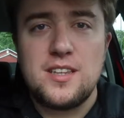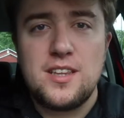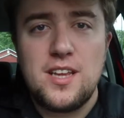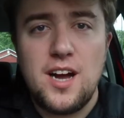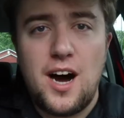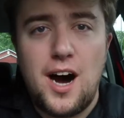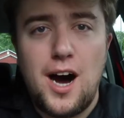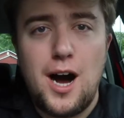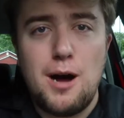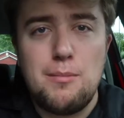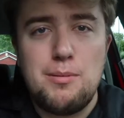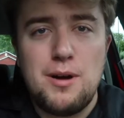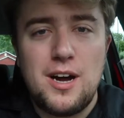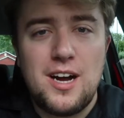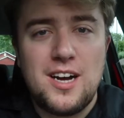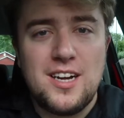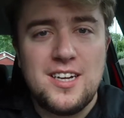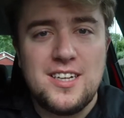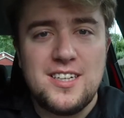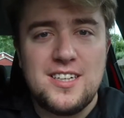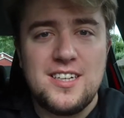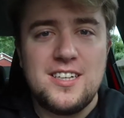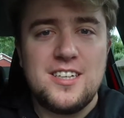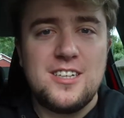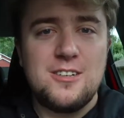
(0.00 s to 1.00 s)
Dava
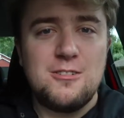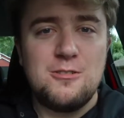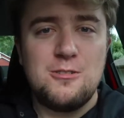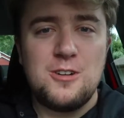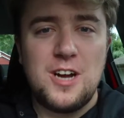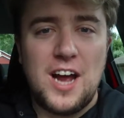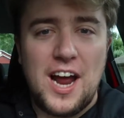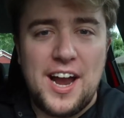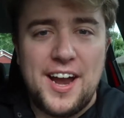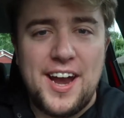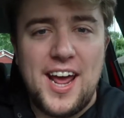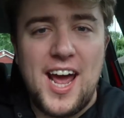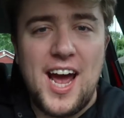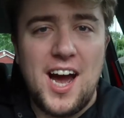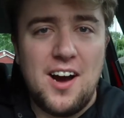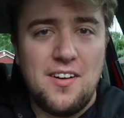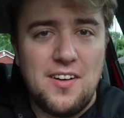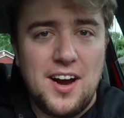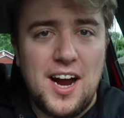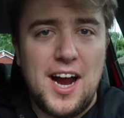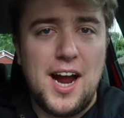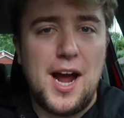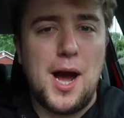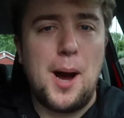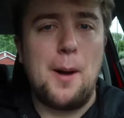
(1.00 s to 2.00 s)
now
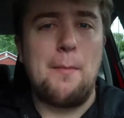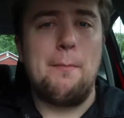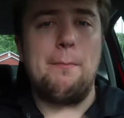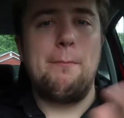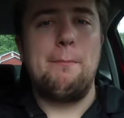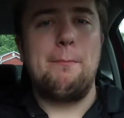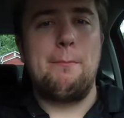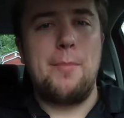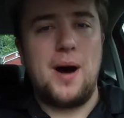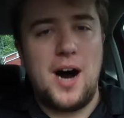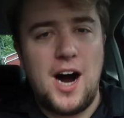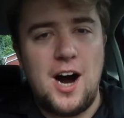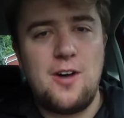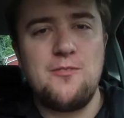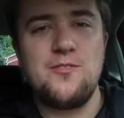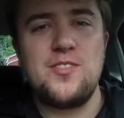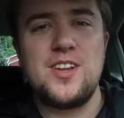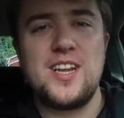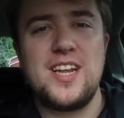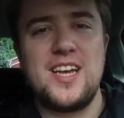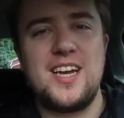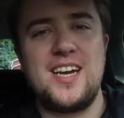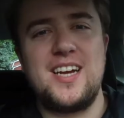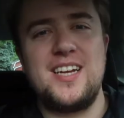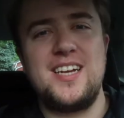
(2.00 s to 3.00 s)
have
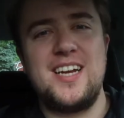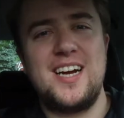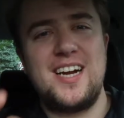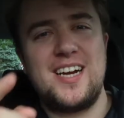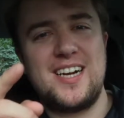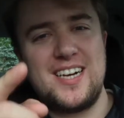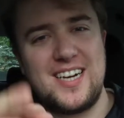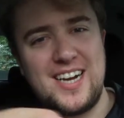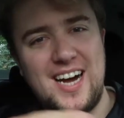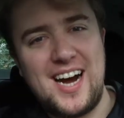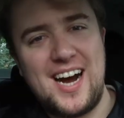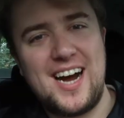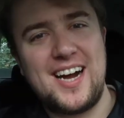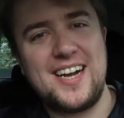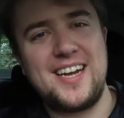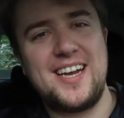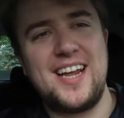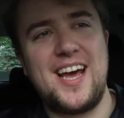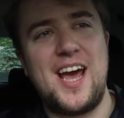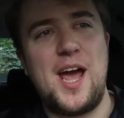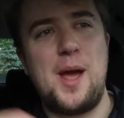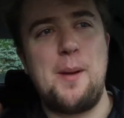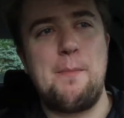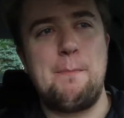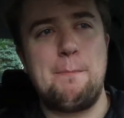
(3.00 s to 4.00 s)
Pumpkin
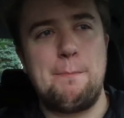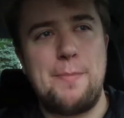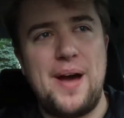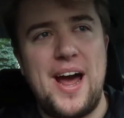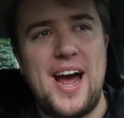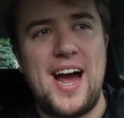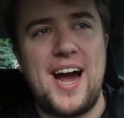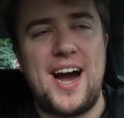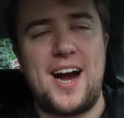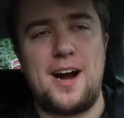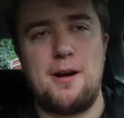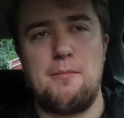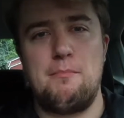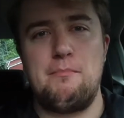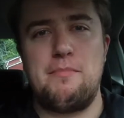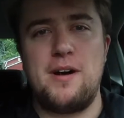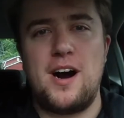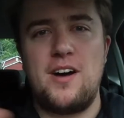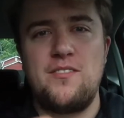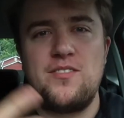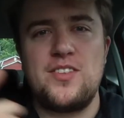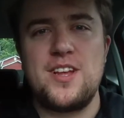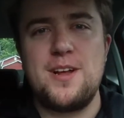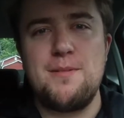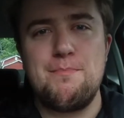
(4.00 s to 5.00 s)
Latte back.
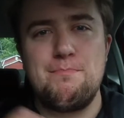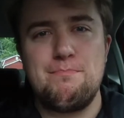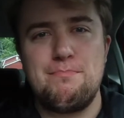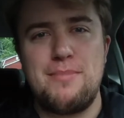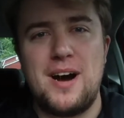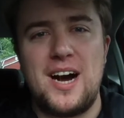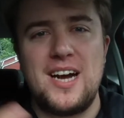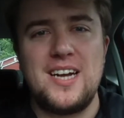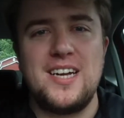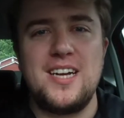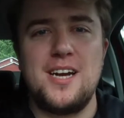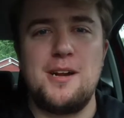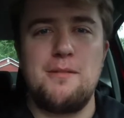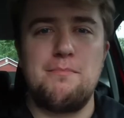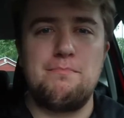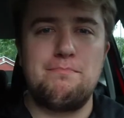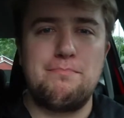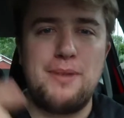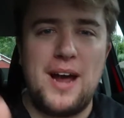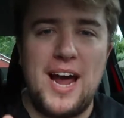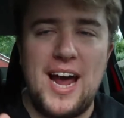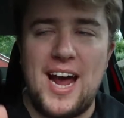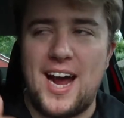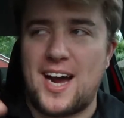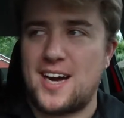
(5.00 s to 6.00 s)
Pumpkin Spice is
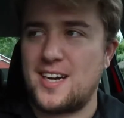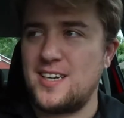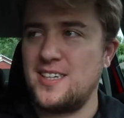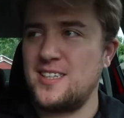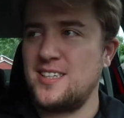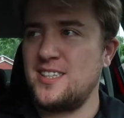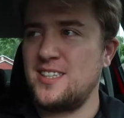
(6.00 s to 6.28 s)
back.